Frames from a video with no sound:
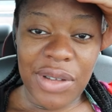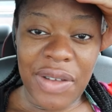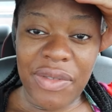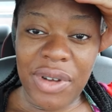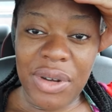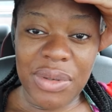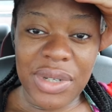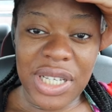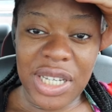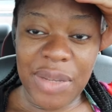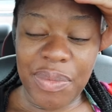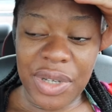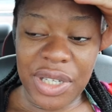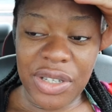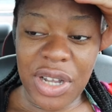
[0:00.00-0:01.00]
Everybody will
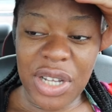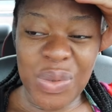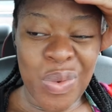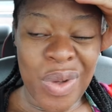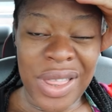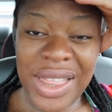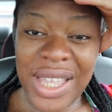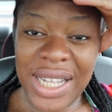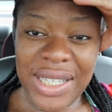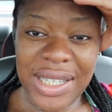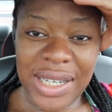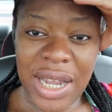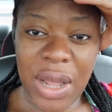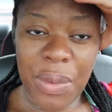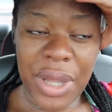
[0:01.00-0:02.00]
sleep. It's just
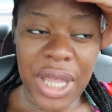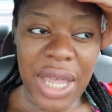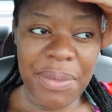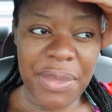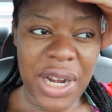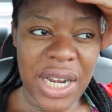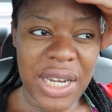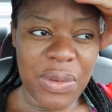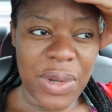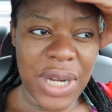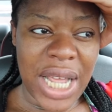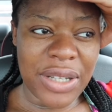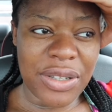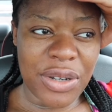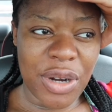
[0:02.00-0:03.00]
1.30 now. We came early. We
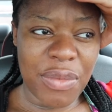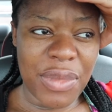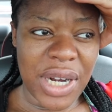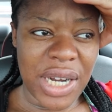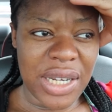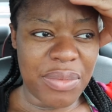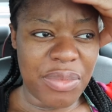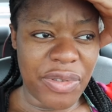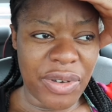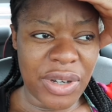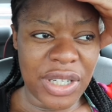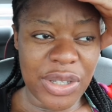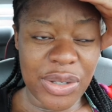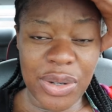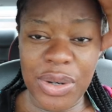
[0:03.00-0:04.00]
like to come early
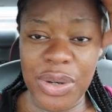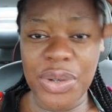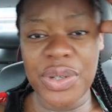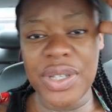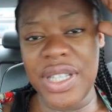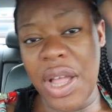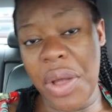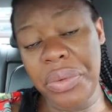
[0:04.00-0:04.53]
before the sun goes